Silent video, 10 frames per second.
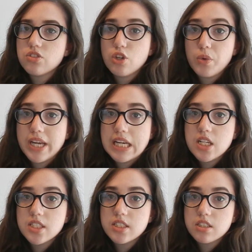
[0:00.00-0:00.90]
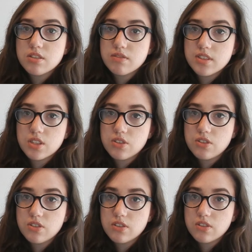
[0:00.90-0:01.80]
So England
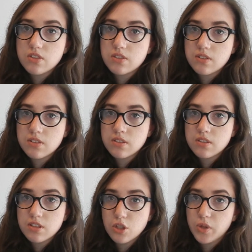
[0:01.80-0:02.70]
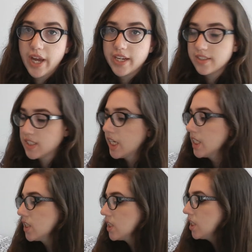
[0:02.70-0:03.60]
versus the United
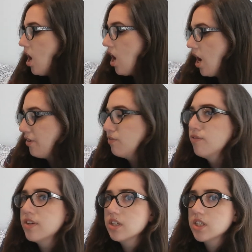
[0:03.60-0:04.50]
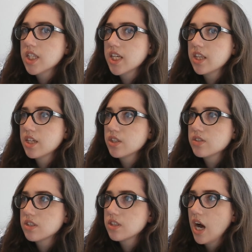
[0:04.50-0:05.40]
States. I feel like there's
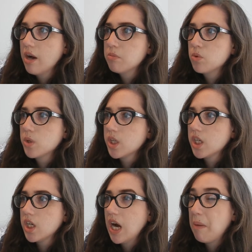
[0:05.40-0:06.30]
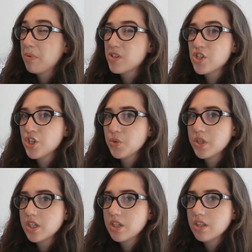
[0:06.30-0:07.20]
a lot more
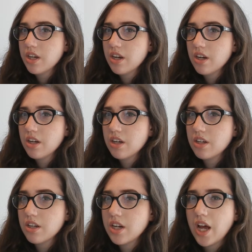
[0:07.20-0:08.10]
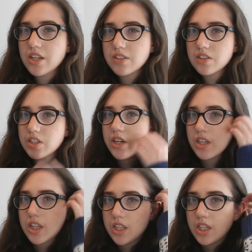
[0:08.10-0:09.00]
opportunity there. Not
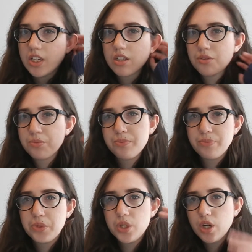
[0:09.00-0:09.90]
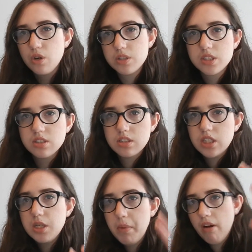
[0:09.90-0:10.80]
necessarily like, you know,
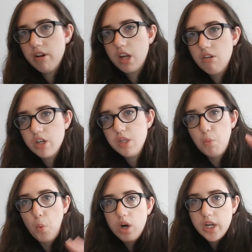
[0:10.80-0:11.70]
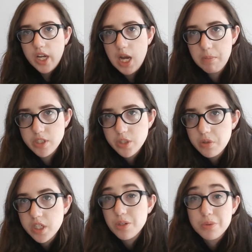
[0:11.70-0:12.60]
the American dream working
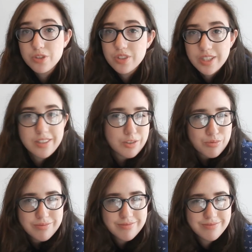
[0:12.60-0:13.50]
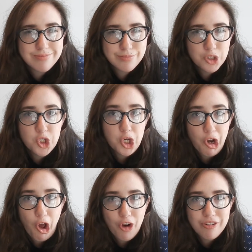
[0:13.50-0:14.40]
opportunity, which like, you
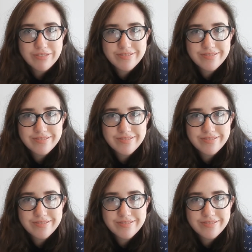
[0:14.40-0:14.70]
know,